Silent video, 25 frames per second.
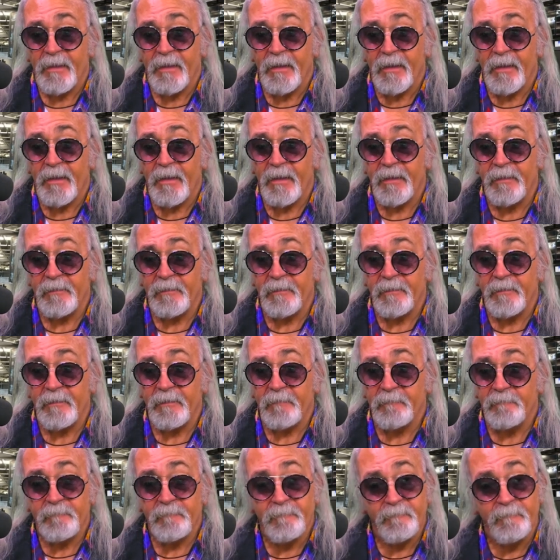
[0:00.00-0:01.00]
and
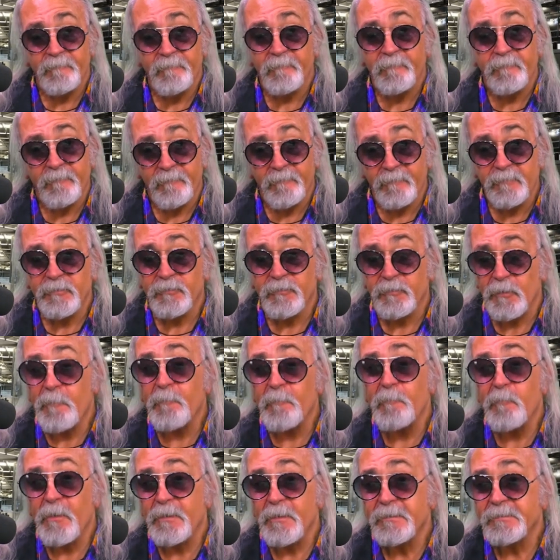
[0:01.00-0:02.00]
uh,
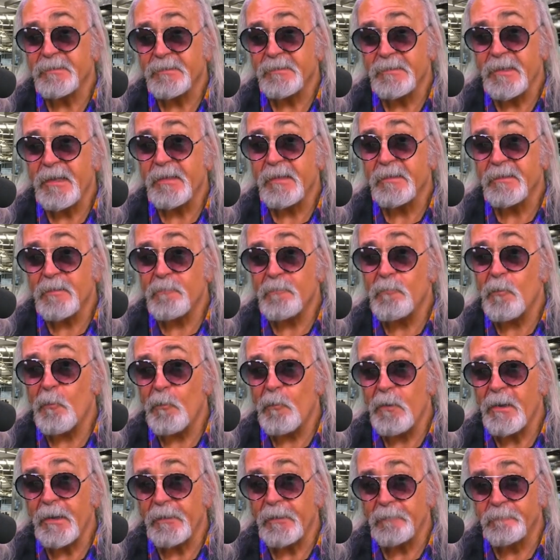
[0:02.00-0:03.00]
Trump wants to take them
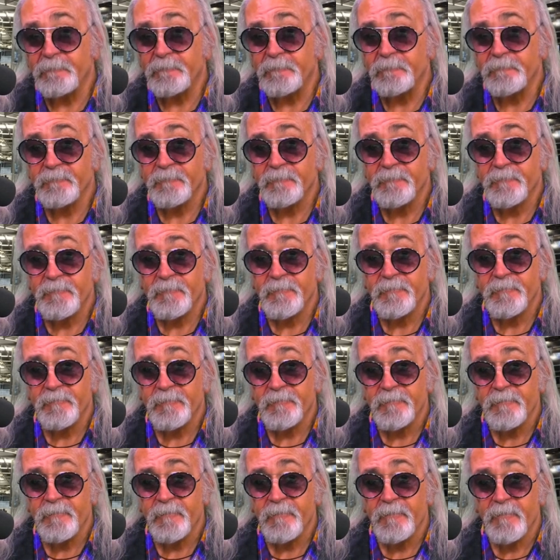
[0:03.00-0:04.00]
away
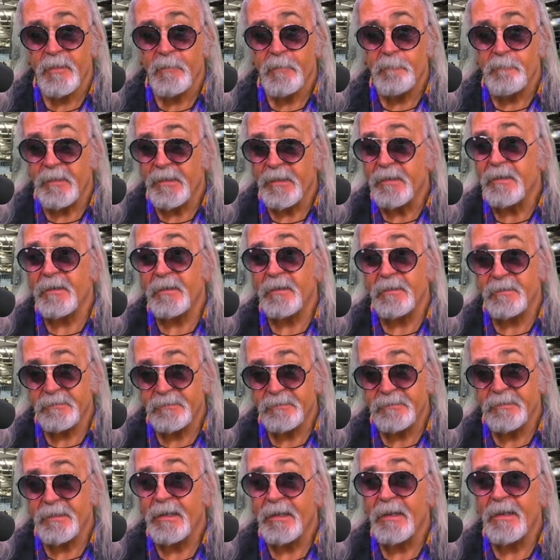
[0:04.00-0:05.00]

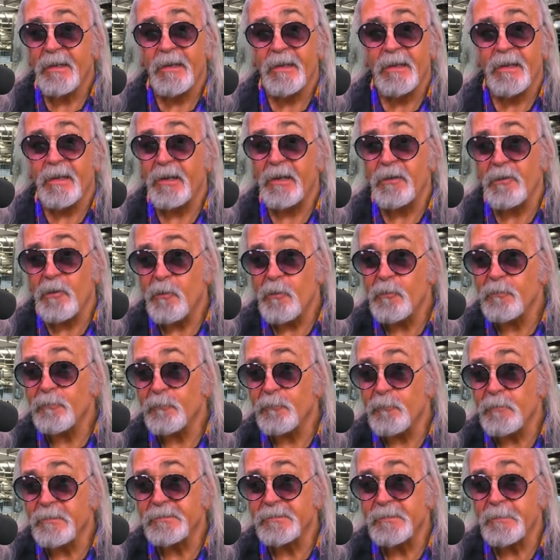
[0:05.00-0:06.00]
because he knows
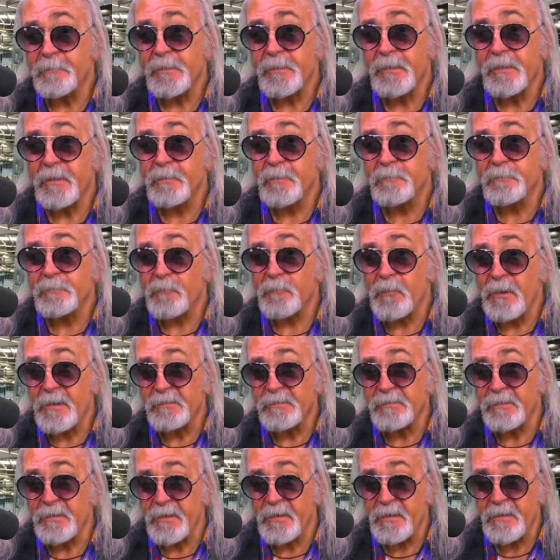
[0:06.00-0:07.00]
once he becomes
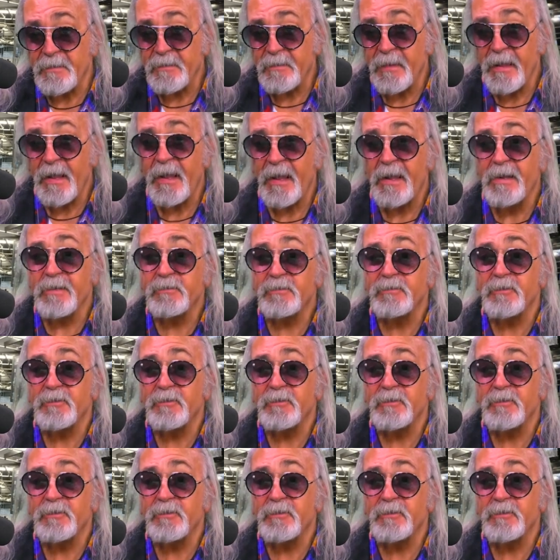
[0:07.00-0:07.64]
president and